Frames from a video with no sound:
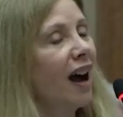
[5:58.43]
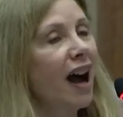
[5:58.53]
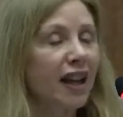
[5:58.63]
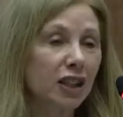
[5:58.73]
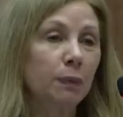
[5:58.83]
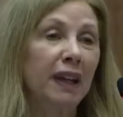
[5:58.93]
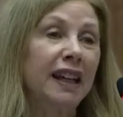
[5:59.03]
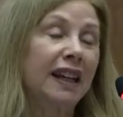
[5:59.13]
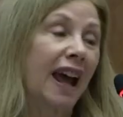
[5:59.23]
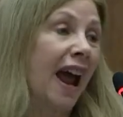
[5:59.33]
I
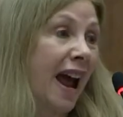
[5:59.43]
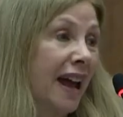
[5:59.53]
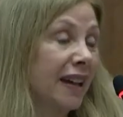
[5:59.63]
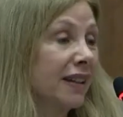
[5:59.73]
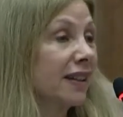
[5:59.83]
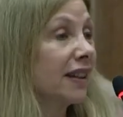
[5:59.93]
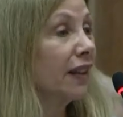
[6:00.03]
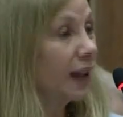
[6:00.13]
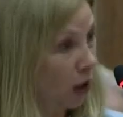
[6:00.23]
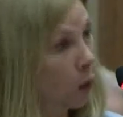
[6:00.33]
speak as
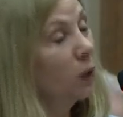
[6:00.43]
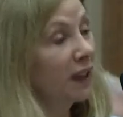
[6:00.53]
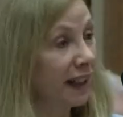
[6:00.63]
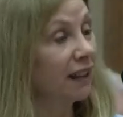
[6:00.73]
the only